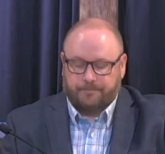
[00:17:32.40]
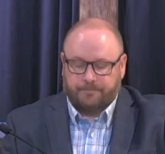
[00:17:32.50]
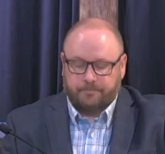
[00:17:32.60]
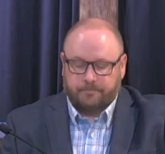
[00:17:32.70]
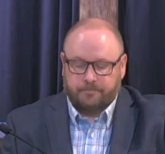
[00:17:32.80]

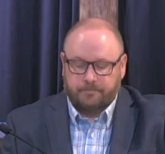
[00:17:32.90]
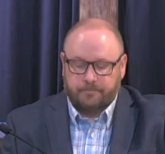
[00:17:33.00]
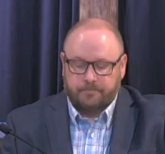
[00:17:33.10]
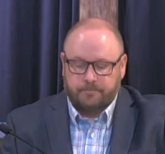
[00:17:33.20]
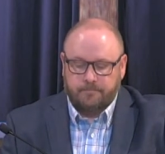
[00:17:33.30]

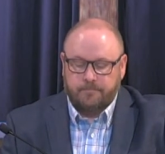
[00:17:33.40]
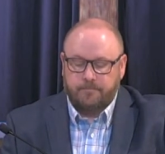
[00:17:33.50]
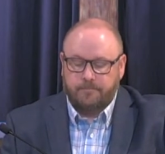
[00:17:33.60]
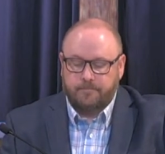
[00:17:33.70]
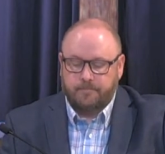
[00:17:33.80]

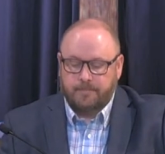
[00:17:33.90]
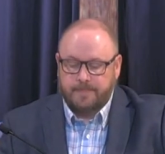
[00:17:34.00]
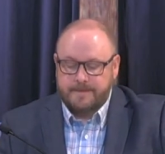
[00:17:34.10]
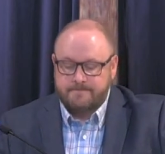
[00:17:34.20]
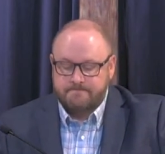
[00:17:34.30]

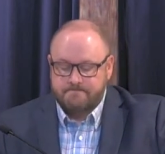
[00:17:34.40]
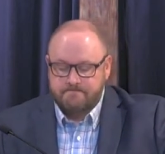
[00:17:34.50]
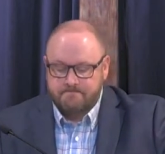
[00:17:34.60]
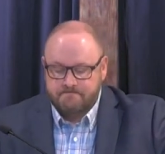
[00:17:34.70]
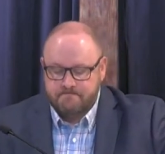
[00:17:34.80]

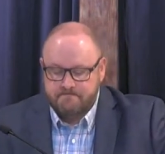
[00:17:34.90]
Nobody speaks.